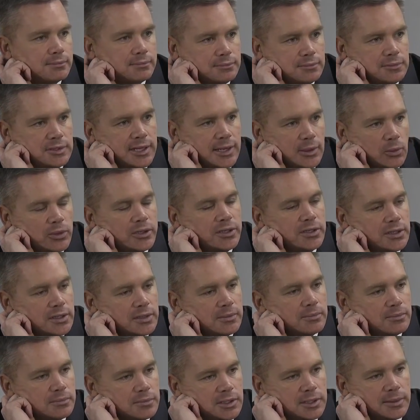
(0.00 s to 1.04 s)
Yeah, we
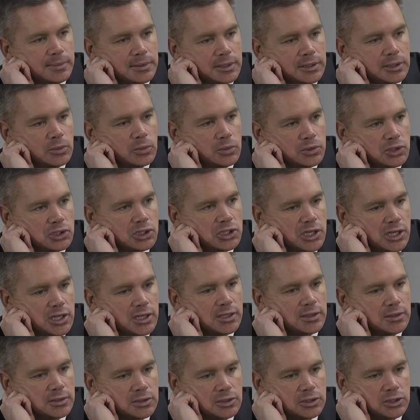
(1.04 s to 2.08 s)
did. I mean, it was
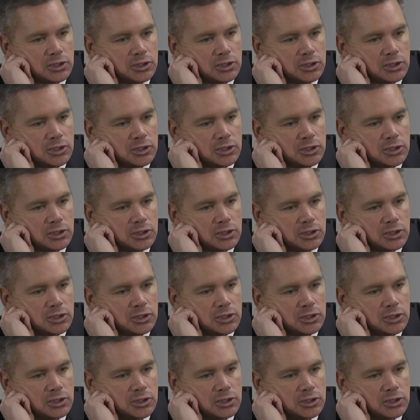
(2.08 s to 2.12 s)
a